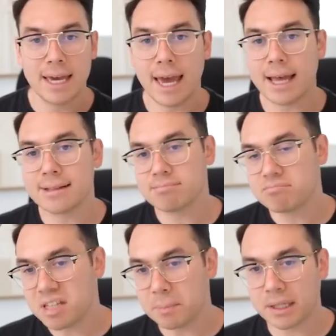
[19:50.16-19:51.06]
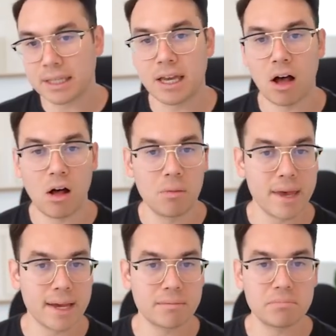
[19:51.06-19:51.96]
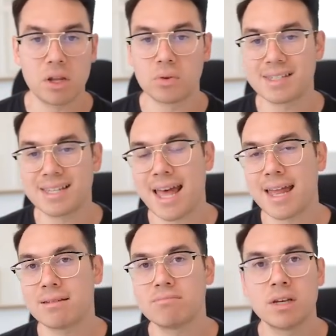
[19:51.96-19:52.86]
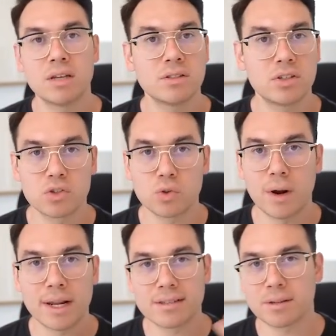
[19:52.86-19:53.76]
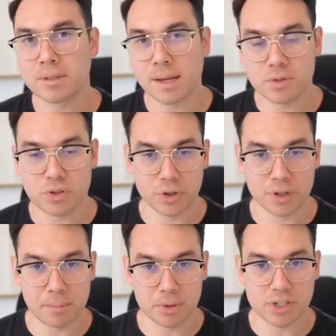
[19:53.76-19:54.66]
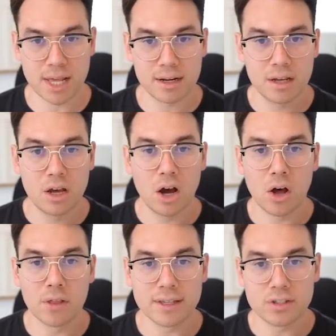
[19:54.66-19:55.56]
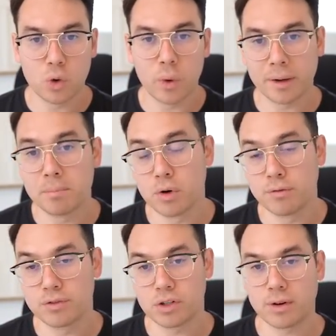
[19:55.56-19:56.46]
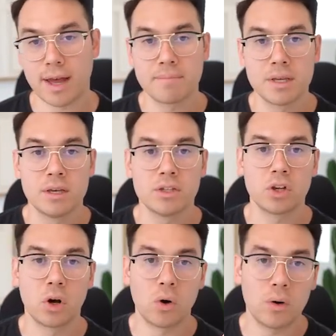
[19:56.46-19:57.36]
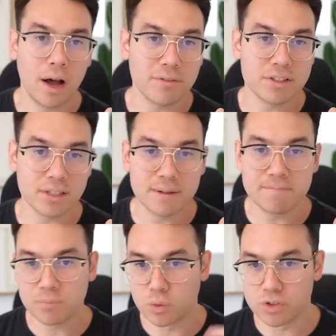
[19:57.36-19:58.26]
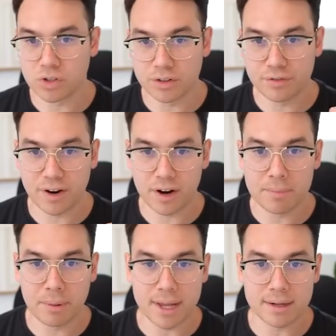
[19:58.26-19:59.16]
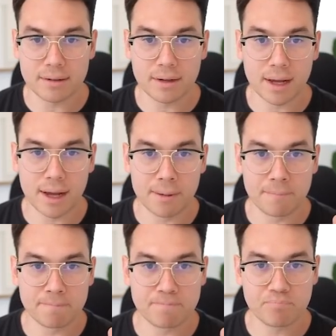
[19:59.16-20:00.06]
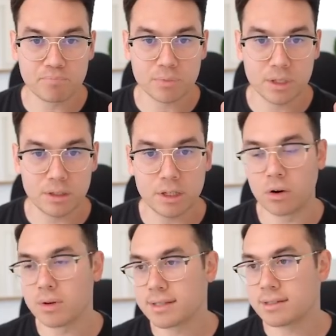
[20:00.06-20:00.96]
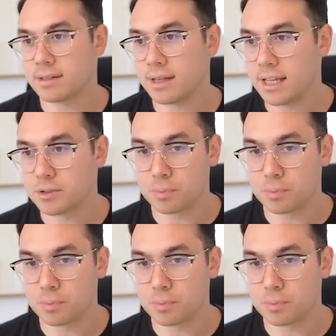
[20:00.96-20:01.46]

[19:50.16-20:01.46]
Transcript: And typically I'll make, 10 to 20, sometimes 30% on these quick moves, okay? So obviously results vary, but it's